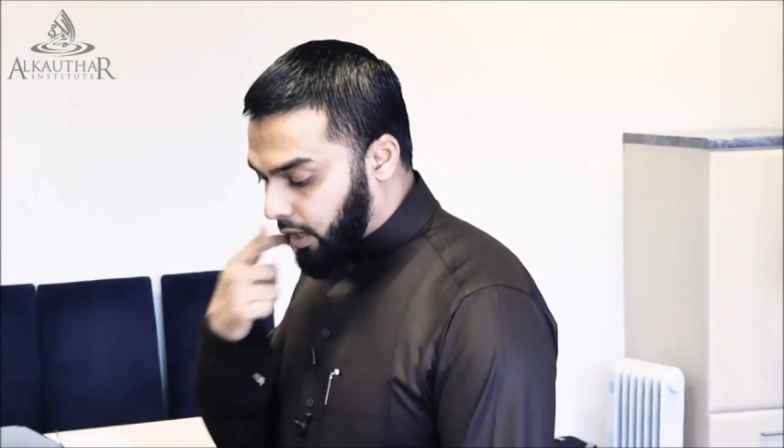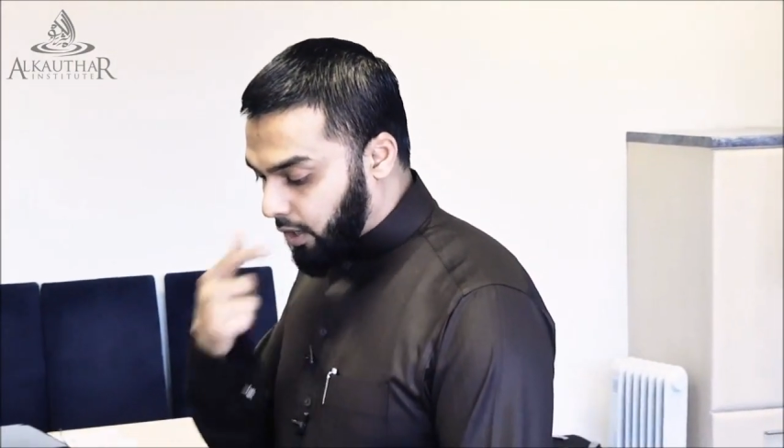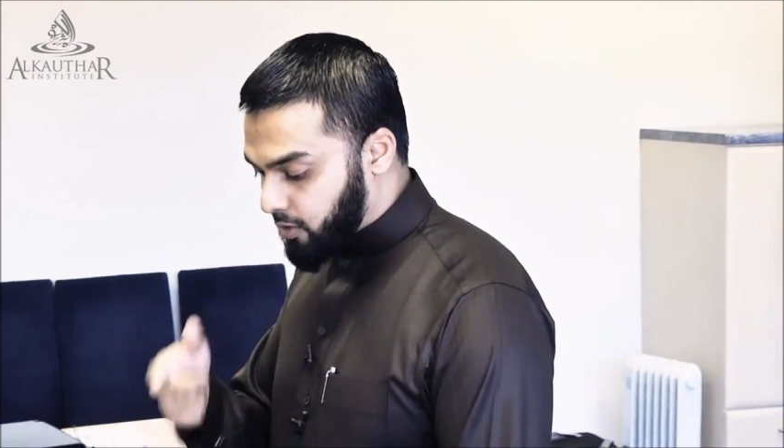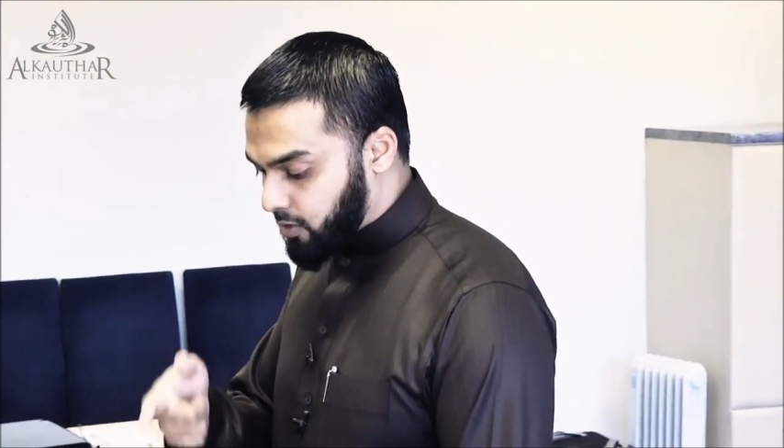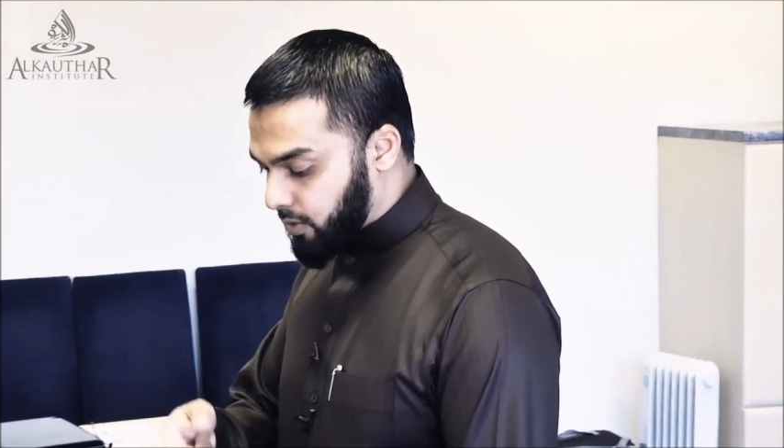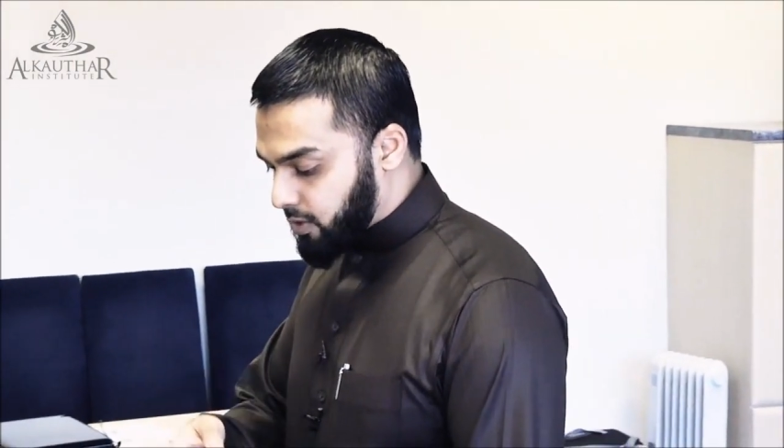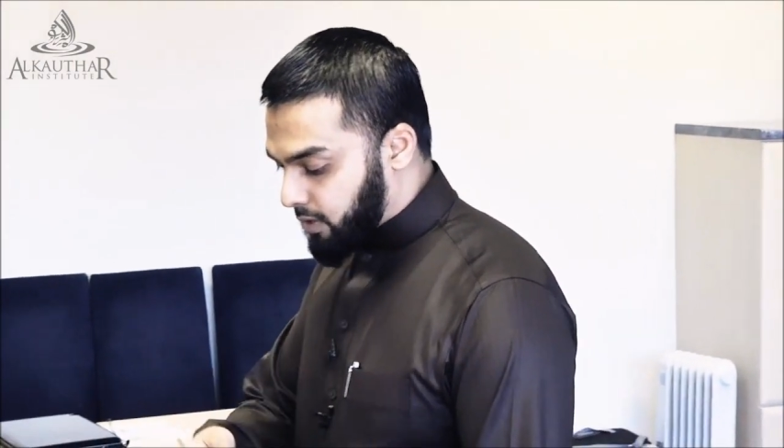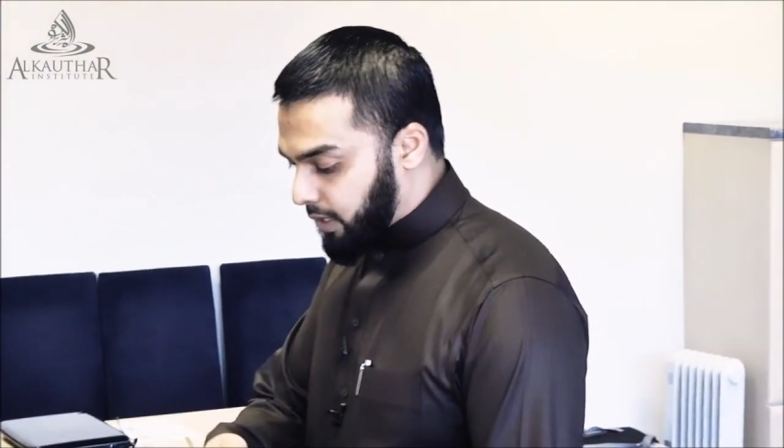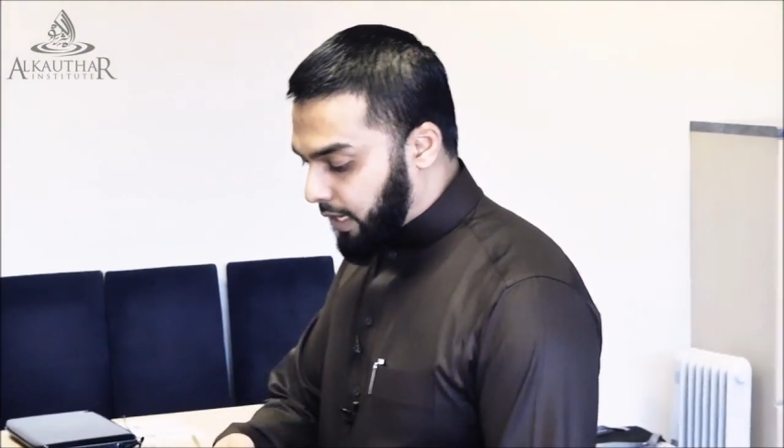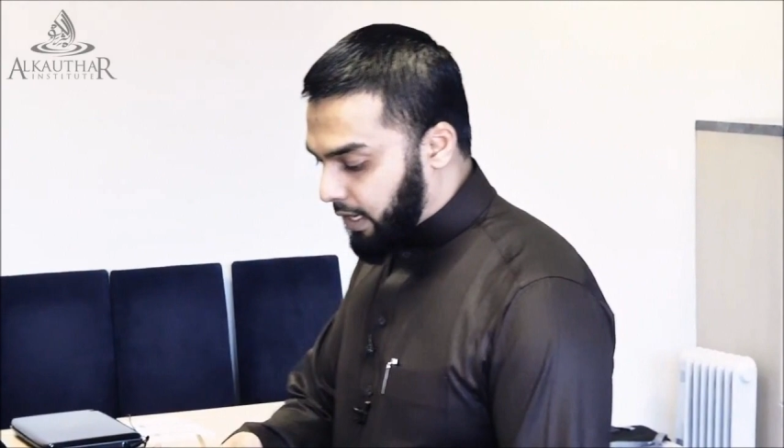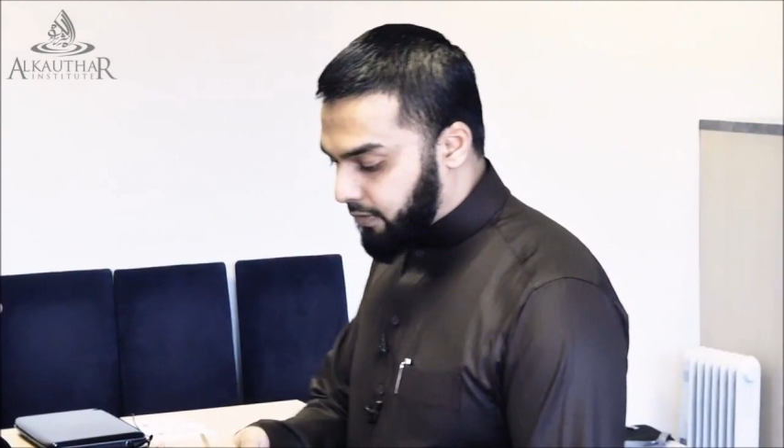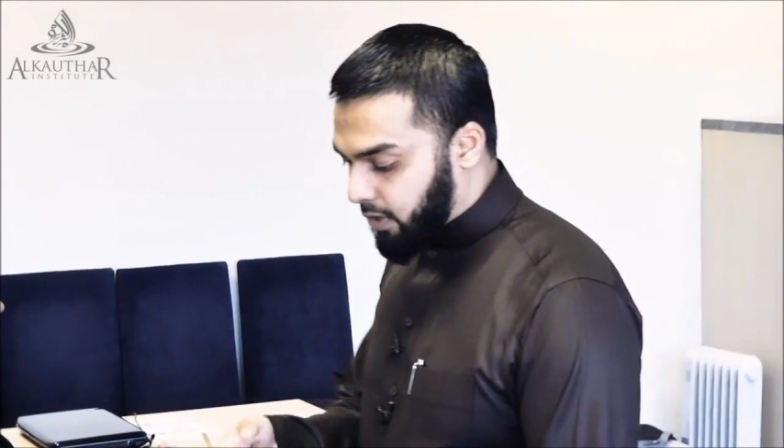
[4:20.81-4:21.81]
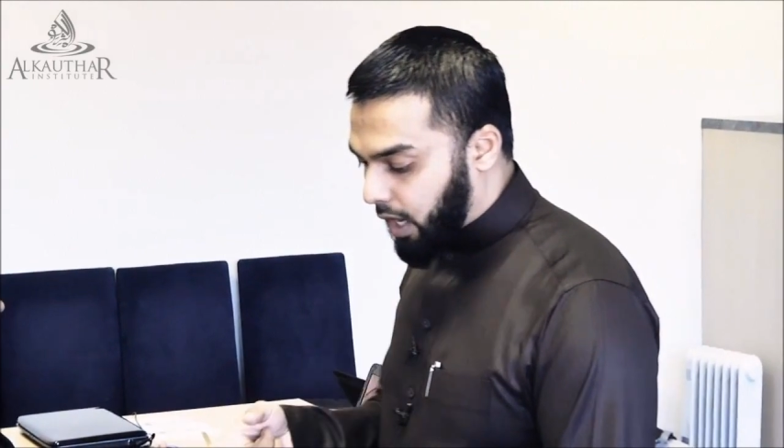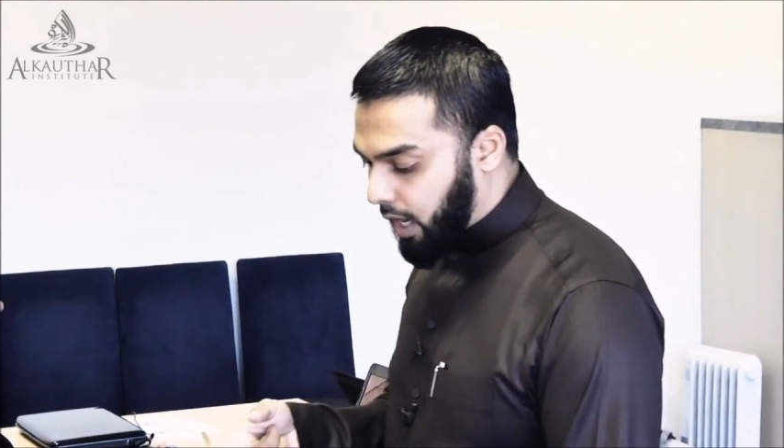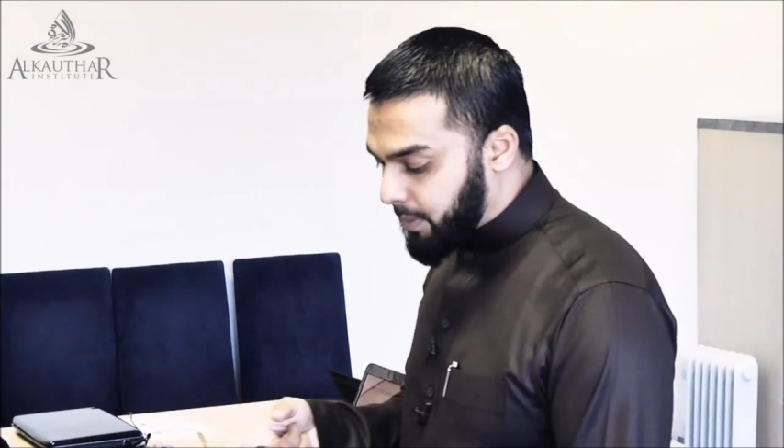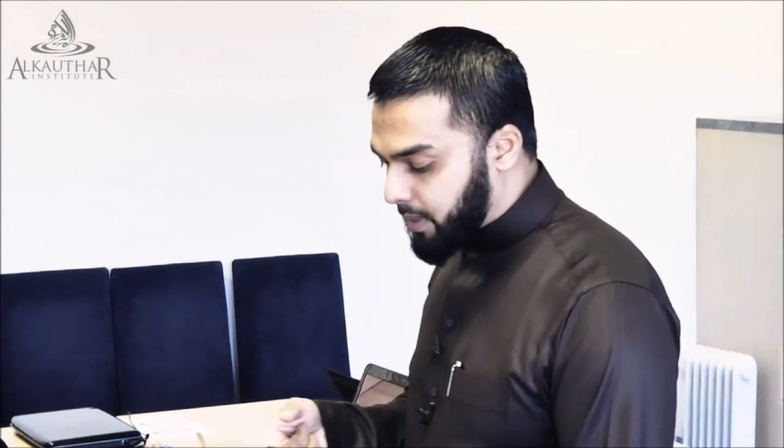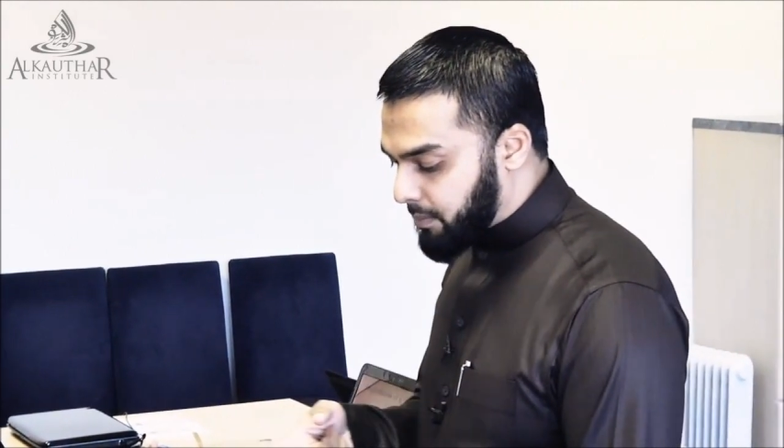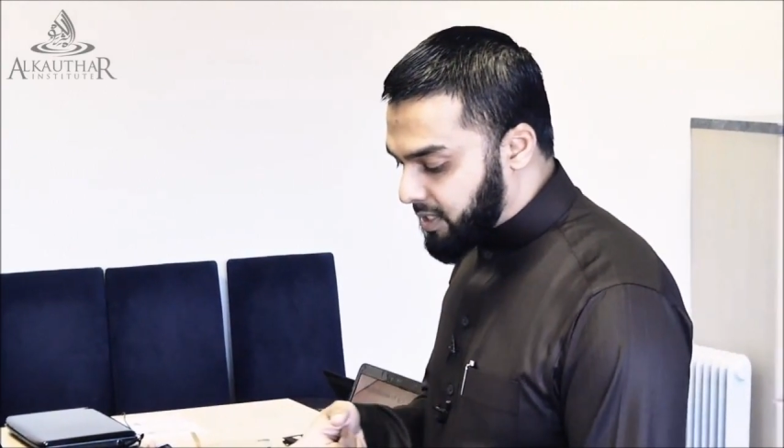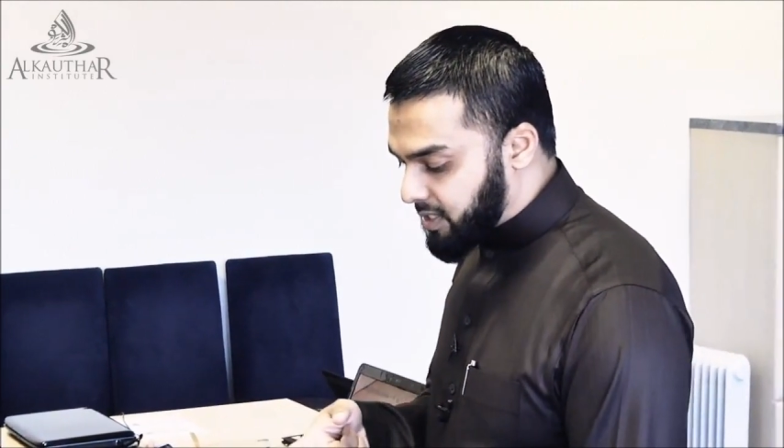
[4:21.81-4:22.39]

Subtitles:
also it's going to have common